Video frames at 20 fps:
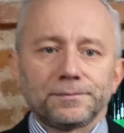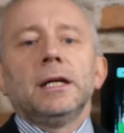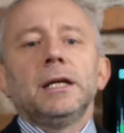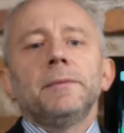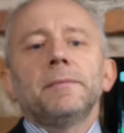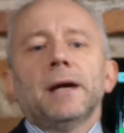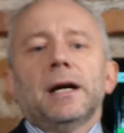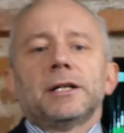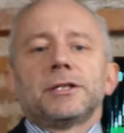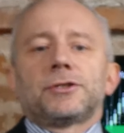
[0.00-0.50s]

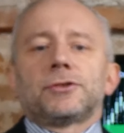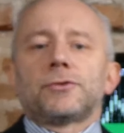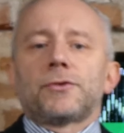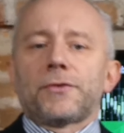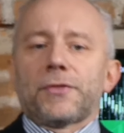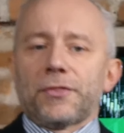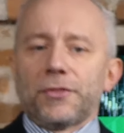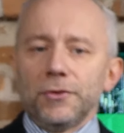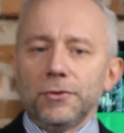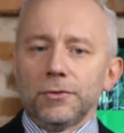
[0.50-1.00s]
Imagine
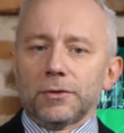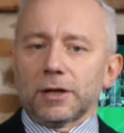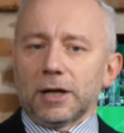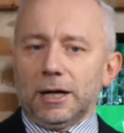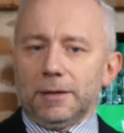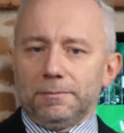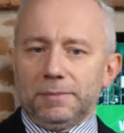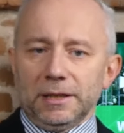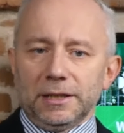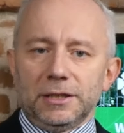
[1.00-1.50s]
two
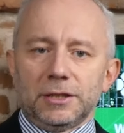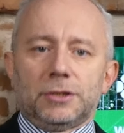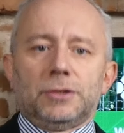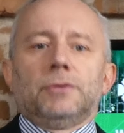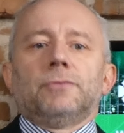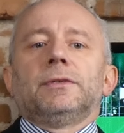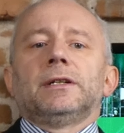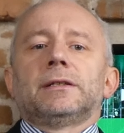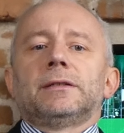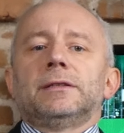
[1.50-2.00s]
companies
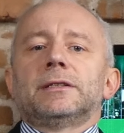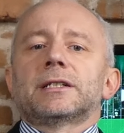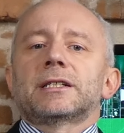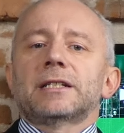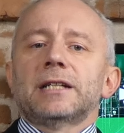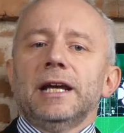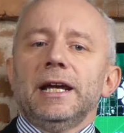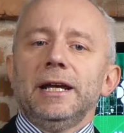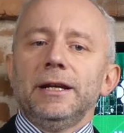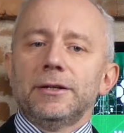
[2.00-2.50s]
with the
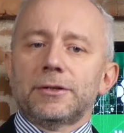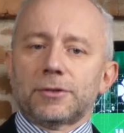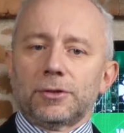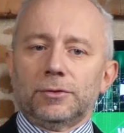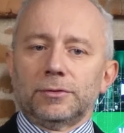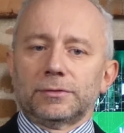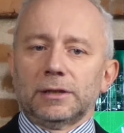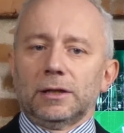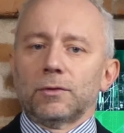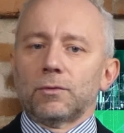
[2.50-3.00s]
same
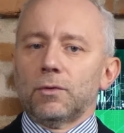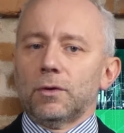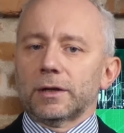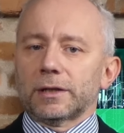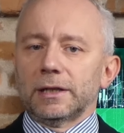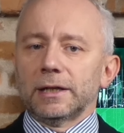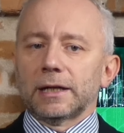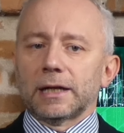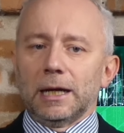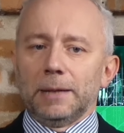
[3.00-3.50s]
total
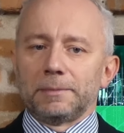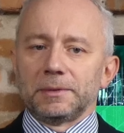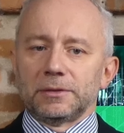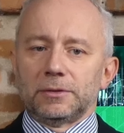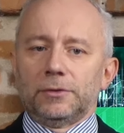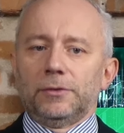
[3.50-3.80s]
working capital,